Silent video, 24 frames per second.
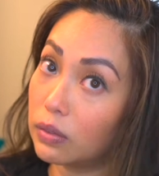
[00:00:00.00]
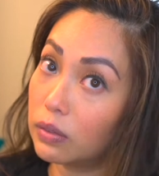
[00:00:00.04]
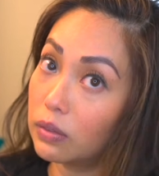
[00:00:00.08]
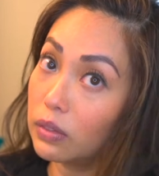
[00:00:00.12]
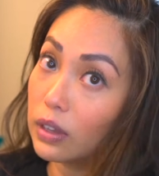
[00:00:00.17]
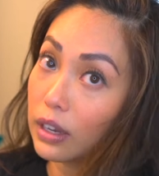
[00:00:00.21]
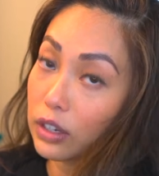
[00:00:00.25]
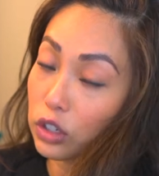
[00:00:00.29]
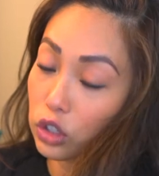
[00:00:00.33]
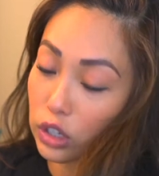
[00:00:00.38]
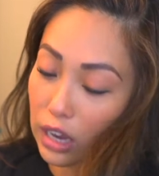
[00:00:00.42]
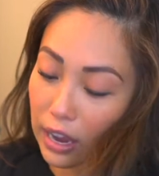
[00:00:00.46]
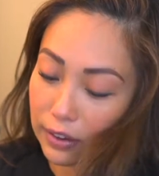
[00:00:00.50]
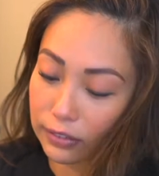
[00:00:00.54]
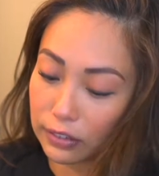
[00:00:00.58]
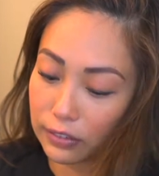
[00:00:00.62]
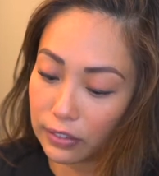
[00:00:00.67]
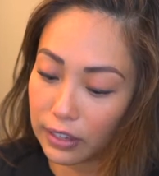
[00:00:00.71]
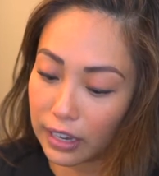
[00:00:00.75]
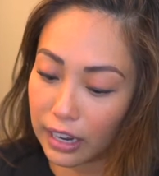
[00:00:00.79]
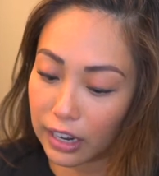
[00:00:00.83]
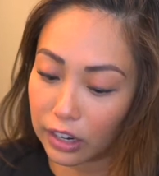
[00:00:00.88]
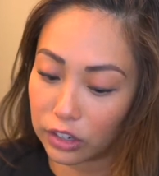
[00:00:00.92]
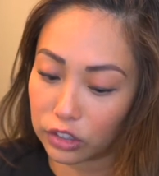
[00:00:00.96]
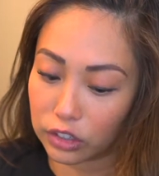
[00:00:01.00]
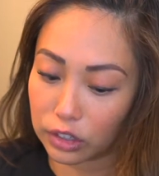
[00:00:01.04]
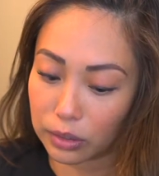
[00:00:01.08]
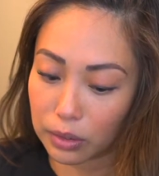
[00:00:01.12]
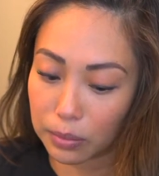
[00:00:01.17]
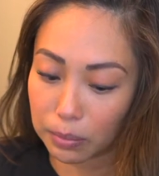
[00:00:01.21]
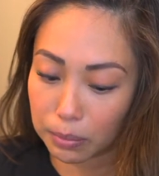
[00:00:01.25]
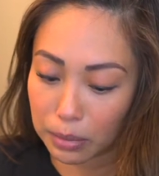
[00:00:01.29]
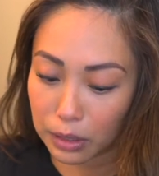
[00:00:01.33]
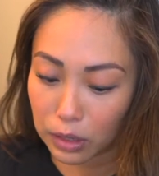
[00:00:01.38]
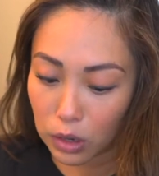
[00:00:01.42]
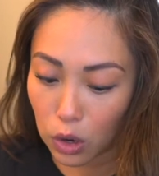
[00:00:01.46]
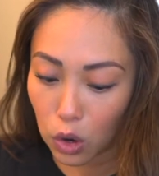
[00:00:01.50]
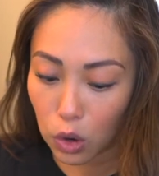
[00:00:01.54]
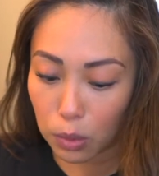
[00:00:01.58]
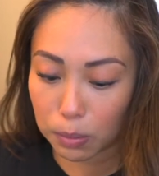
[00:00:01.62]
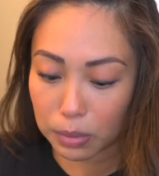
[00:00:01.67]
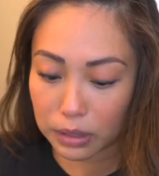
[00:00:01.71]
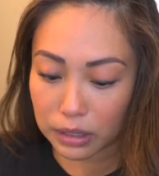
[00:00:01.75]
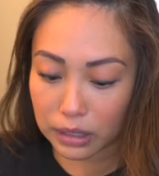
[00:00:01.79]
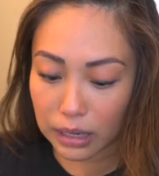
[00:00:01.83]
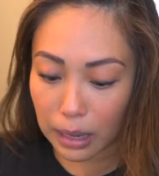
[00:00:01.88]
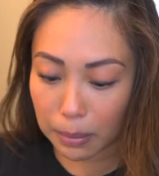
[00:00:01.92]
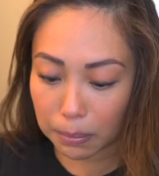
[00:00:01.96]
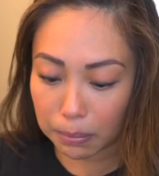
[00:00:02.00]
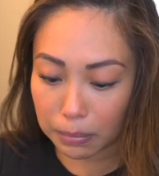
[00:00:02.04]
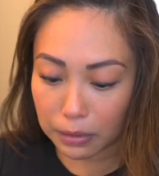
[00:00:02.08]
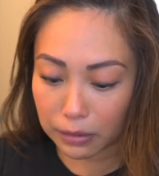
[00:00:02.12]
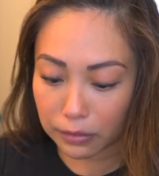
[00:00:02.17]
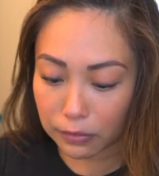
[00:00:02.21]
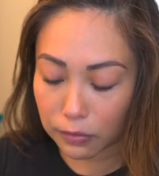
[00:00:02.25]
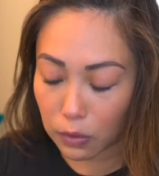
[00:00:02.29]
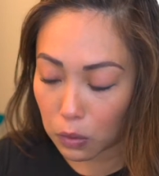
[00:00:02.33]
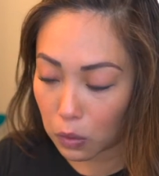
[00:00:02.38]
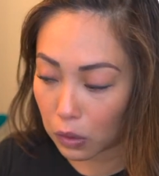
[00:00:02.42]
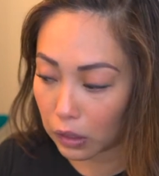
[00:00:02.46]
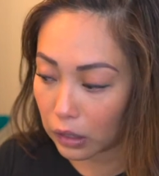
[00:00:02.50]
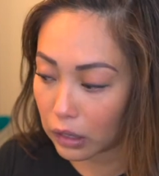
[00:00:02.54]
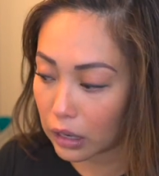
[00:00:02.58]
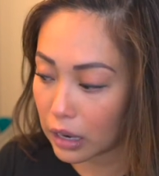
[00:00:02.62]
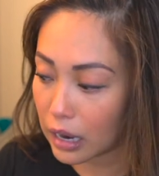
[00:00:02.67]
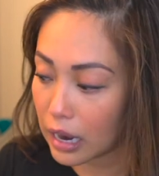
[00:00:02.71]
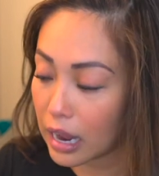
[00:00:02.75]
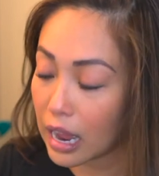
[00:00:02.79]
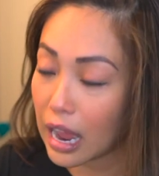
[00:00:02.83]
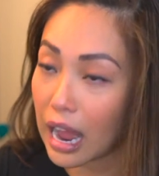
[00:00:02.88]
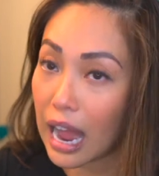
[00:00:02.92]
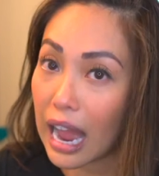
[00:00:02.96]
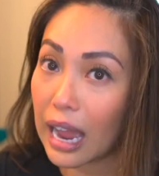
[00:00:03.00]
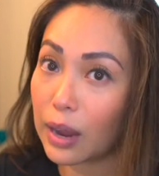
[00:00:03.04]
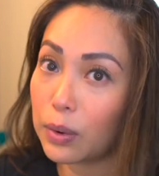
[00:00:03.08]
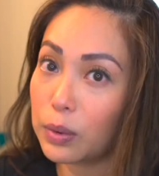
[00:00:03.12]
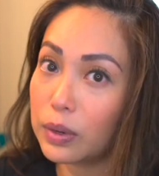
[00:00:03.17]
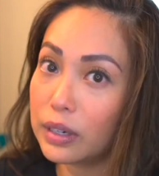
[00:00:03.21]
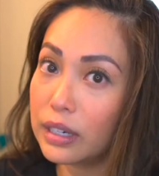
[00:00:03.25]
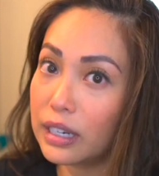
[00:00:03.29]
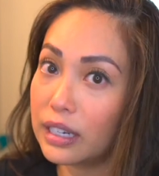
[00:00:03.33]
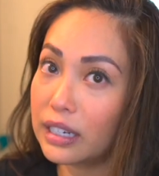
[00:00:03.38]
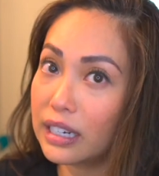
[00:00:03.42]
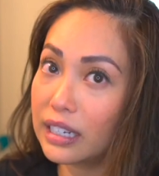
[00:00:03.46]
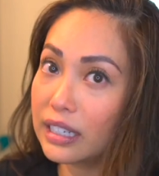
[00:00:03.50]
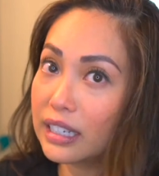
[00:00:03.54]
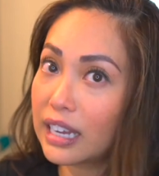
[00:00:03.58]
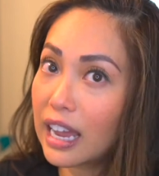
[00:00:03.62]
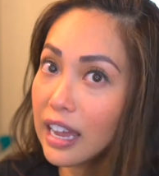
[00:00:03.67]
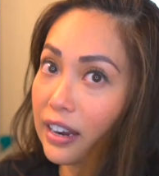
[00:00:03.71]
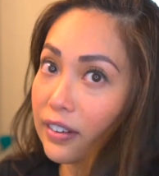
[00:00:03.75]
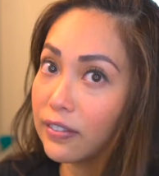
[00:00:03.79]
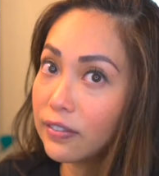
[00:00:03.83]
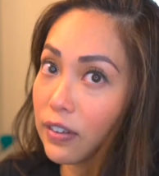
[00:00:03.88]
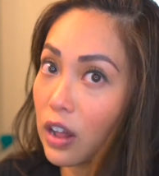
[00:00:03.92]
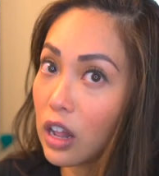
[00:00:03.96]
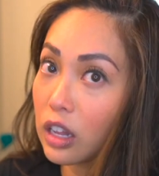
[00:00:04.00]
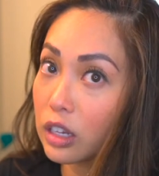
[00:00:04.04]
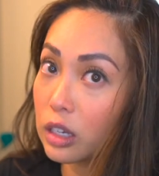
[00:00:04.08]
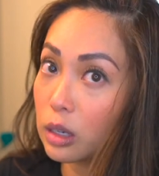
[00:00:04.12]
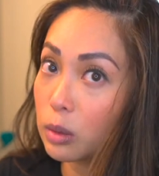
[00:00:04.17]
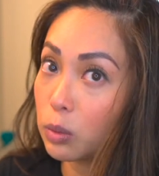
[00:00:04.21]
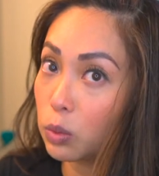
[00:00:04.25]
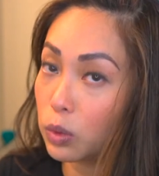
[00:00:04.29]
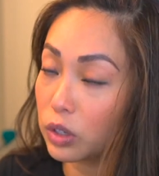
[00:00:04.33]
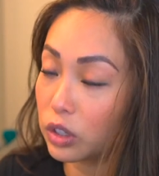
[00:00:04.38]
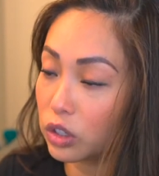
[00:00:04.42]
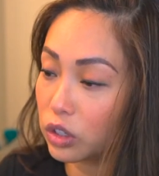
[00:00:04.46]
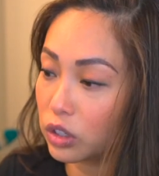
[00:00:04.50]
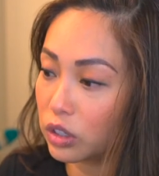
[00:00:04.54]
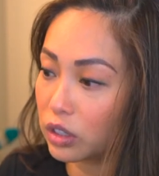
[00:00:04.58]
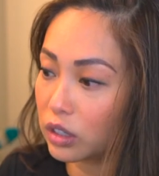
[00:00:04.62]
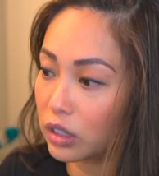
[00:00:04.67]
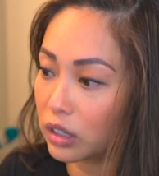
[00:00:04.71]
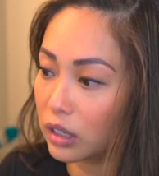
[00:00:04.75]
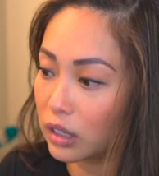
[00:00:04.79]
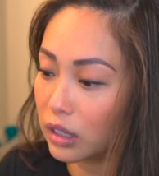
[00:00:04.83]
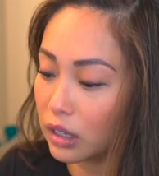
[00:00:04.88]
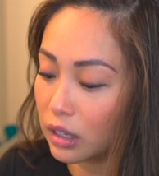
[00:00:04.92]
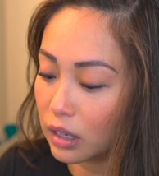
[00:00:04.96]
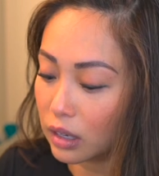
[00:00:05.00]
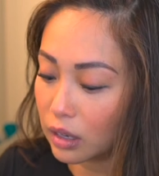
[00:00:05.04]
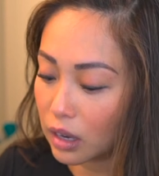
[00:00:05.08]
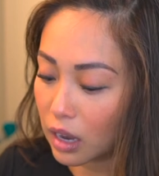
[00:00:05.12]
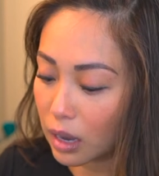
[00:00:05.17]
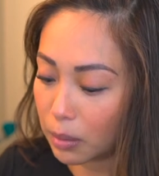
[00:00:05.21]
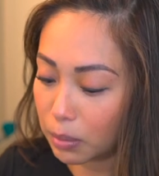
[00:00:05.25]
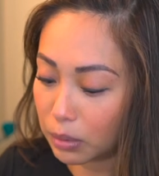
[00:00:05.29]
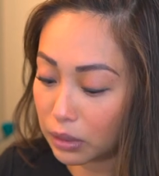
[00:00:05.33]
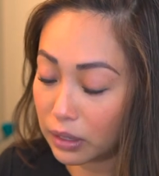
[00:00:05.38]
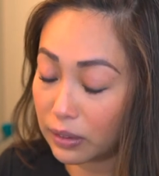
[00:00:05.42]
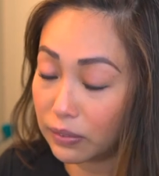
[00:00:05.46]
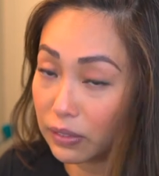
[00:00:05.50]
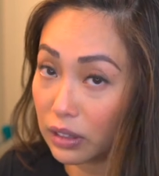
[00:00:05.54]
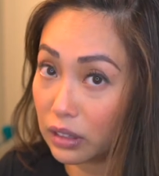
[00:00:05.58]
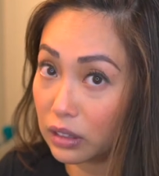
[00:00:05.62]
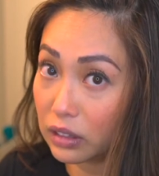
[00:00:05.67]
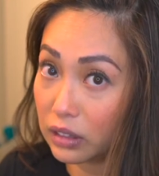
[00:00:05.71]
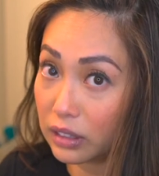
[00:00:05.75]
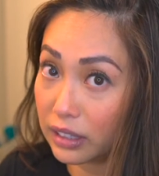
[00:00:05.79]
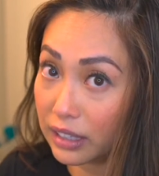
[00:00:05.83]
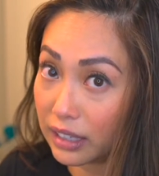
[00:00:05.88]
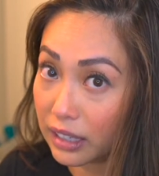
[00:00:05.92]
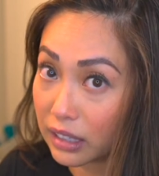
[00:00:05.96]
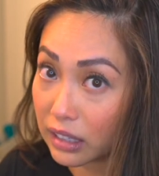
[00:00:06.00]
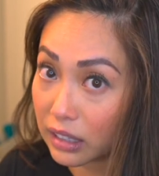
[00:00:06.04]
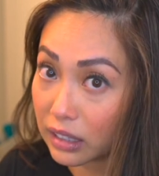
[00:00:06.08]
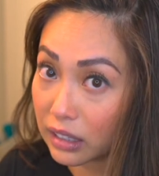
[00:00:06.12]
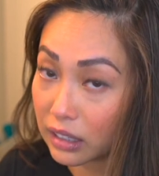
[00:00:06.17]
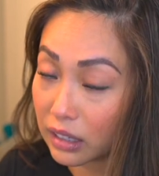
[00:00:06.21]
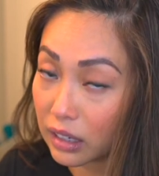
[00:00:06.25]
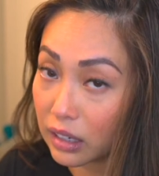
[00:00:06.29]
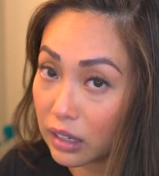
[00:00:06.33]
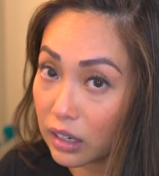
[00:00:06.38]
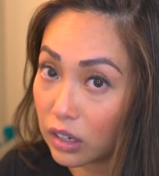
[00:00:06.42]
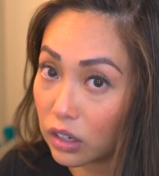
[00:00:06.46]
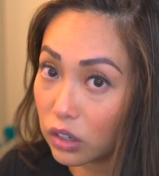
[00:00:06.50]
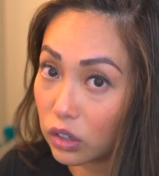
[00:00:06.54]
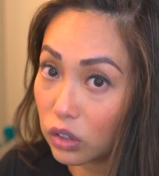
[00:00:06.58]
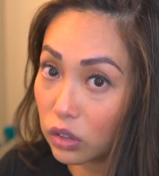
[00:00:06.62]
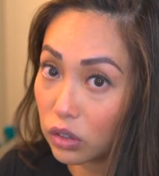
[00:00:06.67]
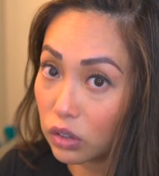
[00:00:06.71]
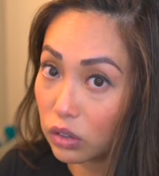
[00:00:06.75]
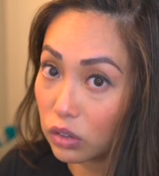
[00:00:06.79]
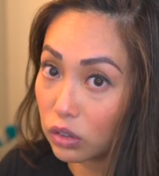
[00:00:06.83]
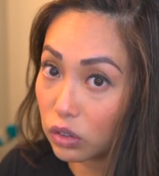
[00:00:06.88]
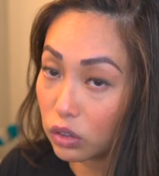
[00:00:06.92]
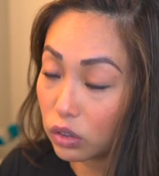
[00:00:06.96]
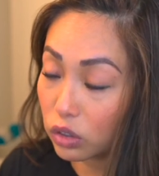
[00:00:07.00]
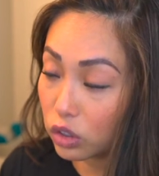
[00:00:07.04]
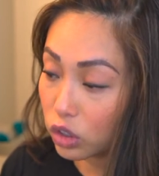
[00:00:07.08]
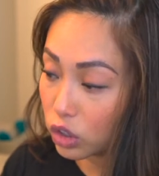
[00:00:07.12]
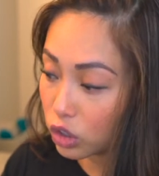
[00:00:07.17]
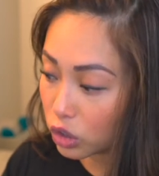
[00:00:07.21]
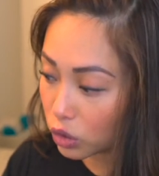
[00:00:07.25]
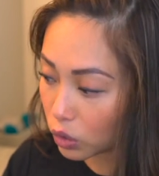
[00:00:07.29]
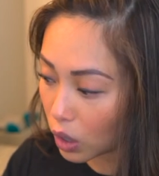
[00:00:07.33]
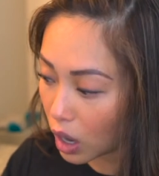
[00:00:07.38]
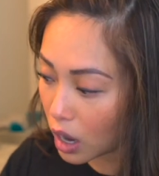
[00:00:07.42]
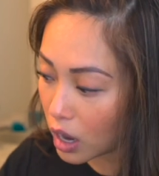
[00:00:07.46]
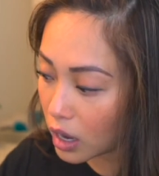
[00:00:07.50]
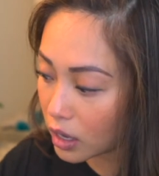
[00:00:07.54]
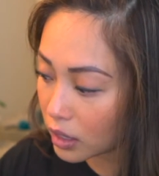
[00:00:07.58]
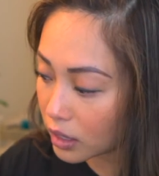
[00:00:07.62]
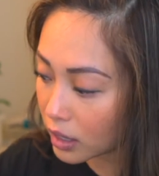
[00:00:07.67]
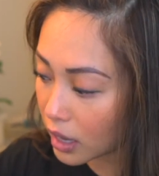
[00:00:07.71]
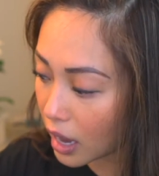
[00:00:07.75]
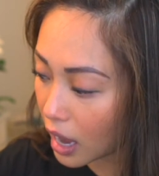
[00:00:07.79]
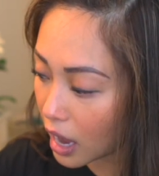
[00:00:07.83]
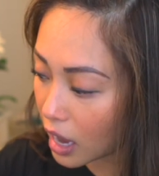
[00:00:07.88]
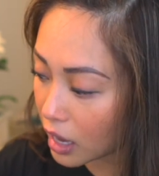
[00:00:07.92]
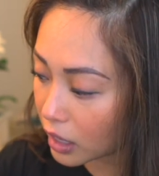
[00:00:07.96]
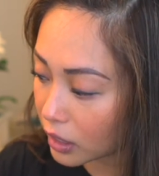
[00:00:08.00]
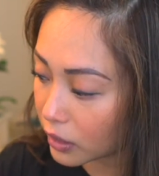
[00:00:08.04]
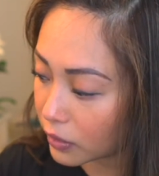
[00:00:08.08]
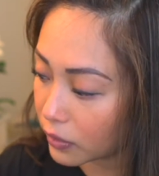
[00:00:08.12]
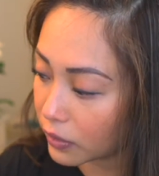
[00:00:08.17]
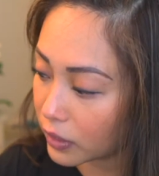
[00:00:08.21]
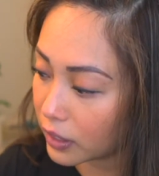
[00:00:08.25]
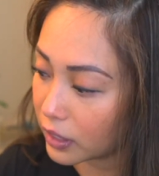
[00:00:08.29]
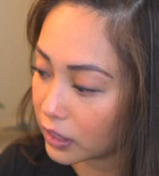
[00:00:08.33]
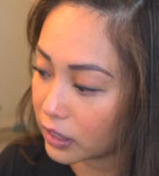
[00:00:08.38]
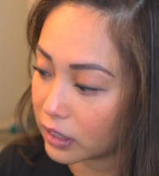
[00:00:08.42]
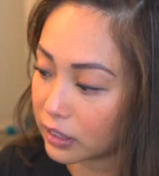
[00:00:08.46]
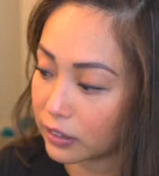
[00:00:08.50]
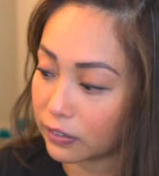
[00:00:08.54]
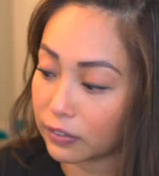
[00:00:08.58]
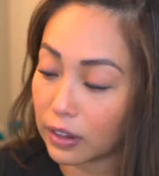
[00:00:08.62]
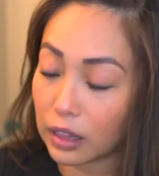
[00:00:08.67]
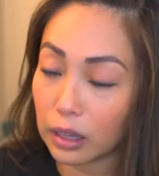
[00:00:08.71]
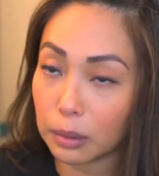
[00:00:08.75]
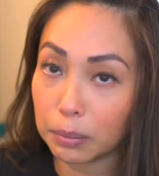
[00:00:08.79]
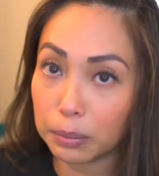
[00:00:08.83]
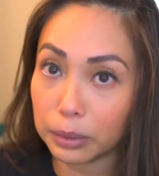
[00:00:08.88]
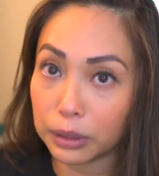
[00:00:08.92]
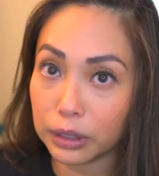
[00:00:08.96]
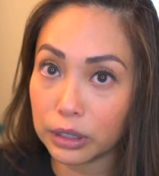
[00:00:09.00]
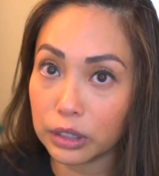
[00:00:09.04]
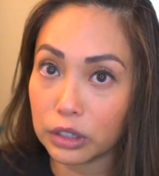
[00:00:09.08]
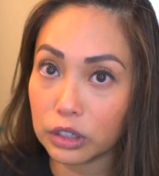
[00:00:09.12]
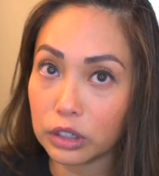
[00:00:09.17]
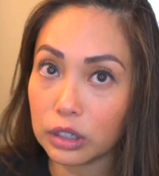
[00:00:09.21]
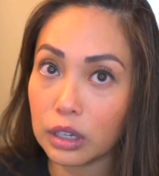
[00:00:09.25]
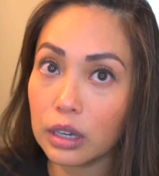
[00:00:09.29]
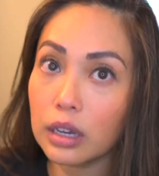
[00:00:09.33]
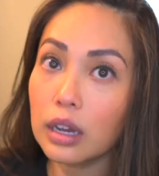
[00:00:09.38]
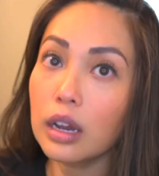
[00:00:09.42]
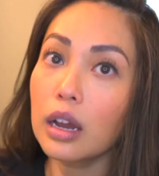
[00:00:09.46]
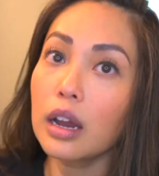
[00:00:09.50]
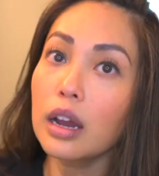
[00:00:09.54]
the shaft of the hair's been opened up before, I would need a 10 volume, which is, I believe, the least strong out of these developers.